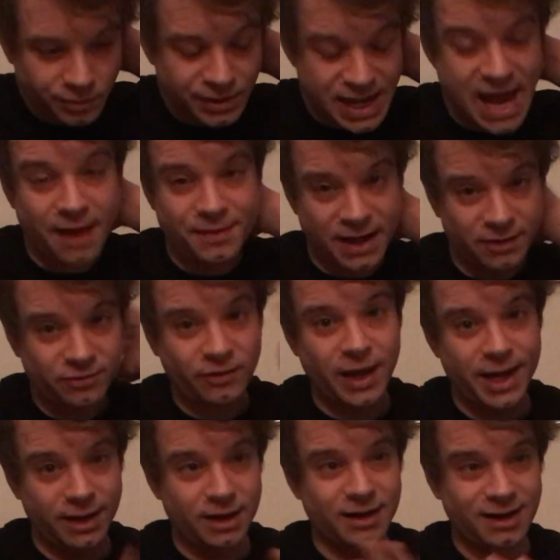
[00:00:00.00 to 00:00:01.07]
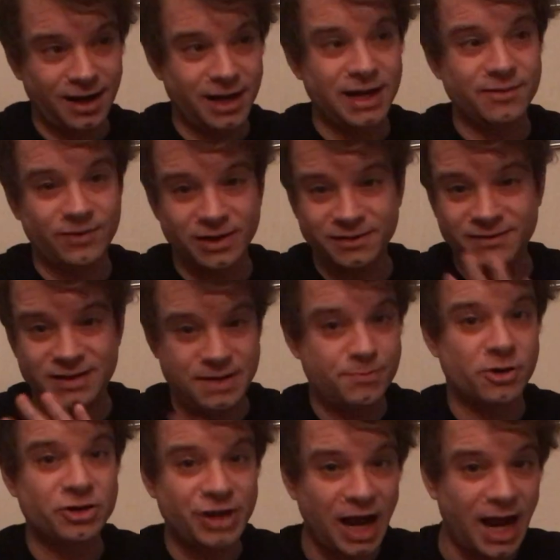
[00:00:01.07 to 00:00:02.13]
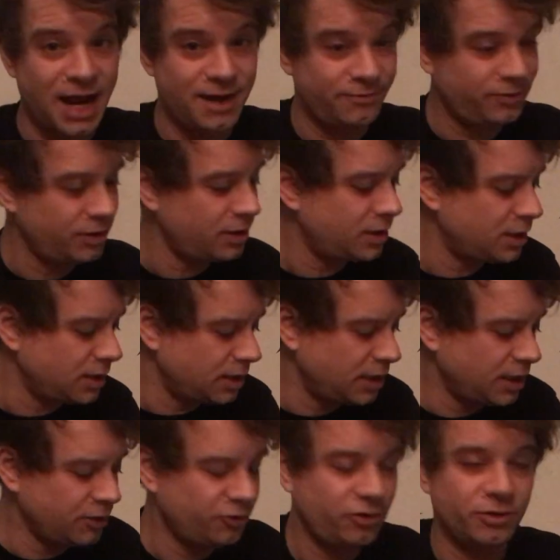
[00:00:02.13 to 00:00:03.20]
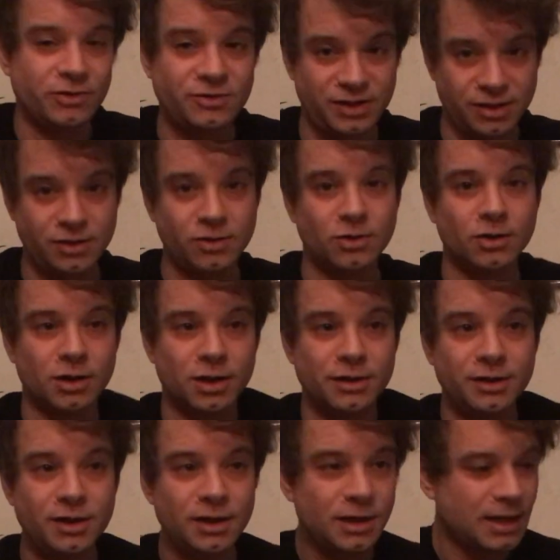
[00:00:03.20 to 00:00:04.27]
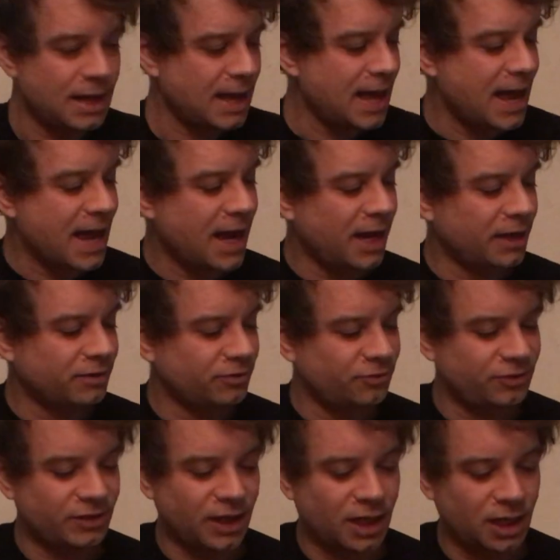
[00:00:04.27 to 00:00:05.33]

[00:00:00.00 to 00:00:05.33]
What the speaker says: yeah, that's like kind of a deeper dive into a D chord and